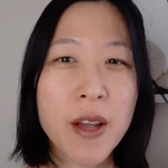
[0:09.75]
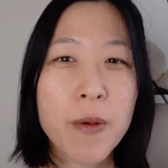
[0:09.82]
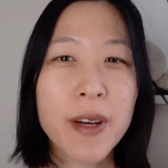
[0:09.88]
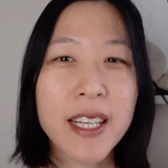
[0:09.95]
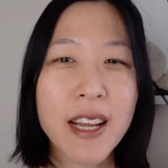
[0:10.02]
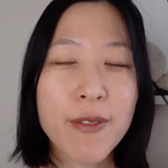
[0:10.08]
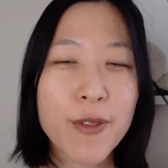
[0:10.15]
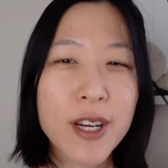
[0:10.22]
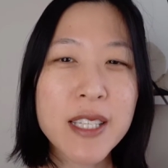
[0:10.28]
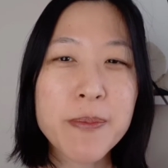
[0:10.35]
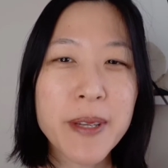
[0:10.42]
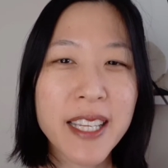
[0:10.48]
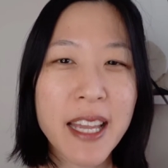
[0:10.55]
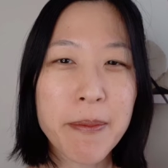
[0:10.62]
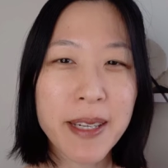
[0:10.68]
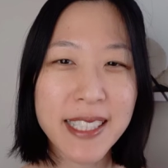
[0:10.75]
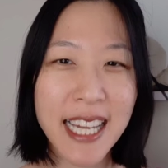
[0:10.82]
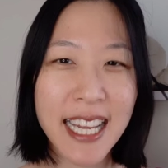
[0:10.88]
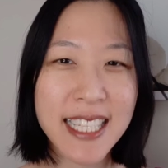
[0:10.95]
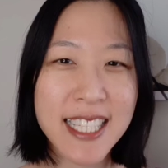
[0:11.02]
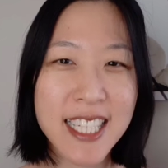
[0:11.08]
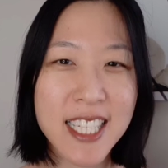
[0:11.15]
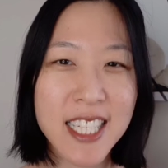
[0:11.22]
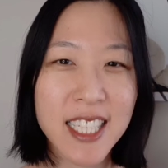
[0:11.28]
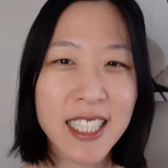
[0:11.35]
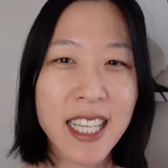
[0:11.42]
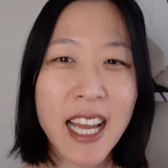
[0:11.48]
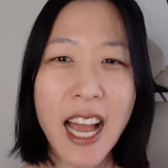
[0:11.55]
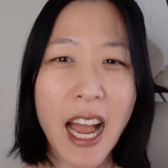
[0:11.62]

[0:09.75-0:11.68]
When I first became a dietitian,